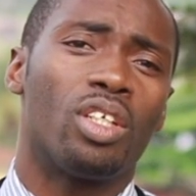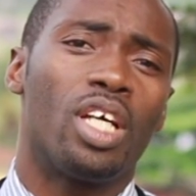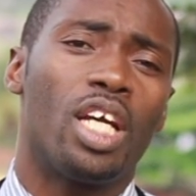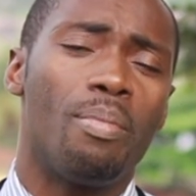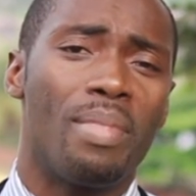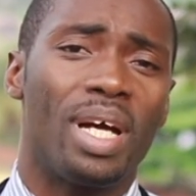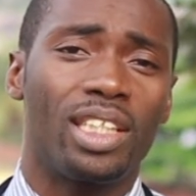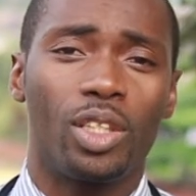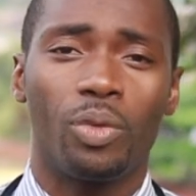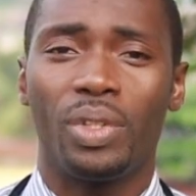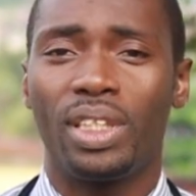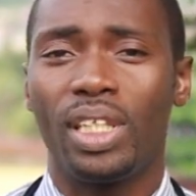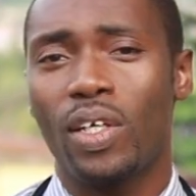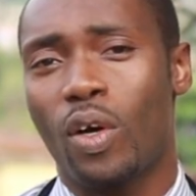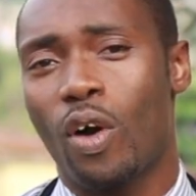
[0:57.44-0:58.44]
In medicine,
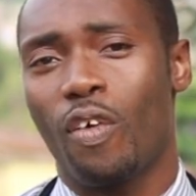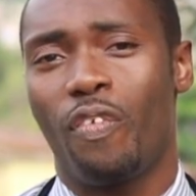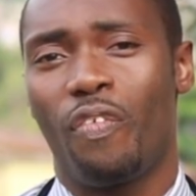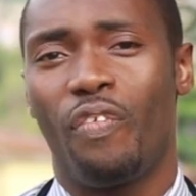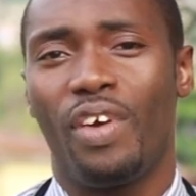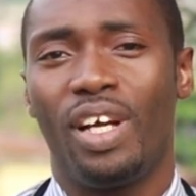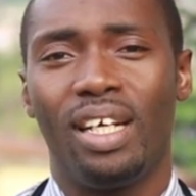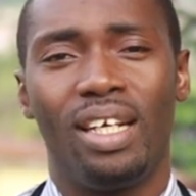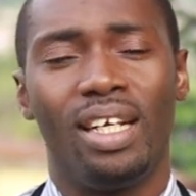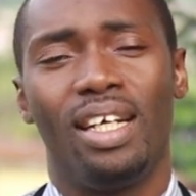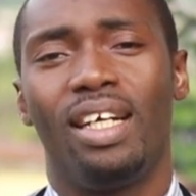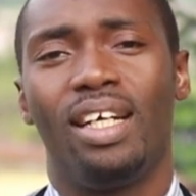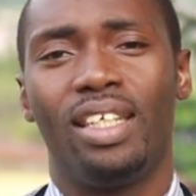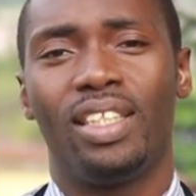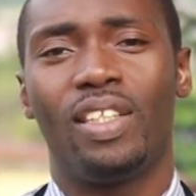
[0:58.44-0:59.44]
we say cough
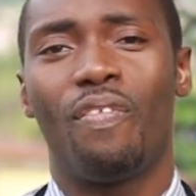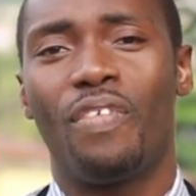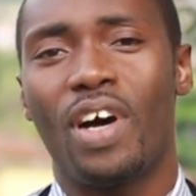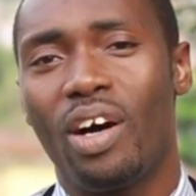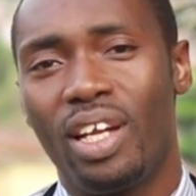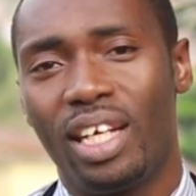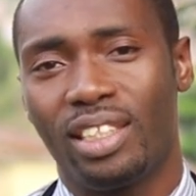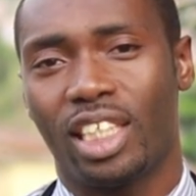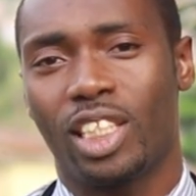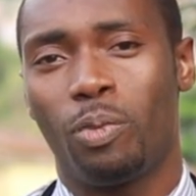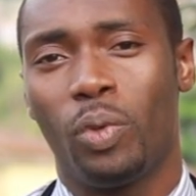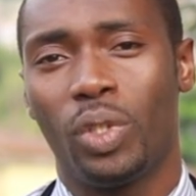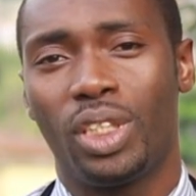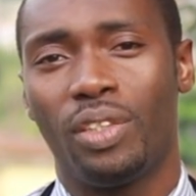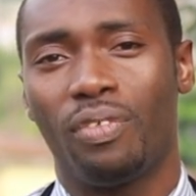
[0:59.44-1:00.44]
is a violent,
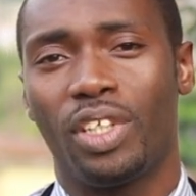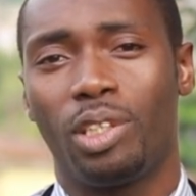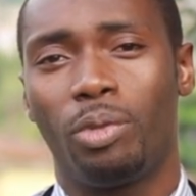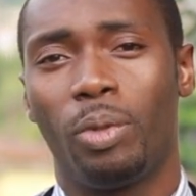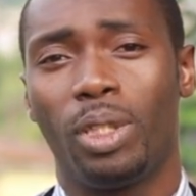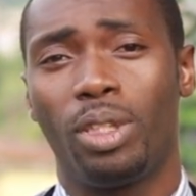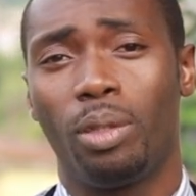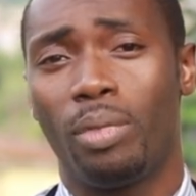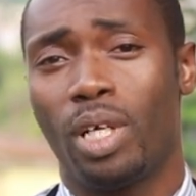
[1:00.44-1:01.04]
explosive respiratory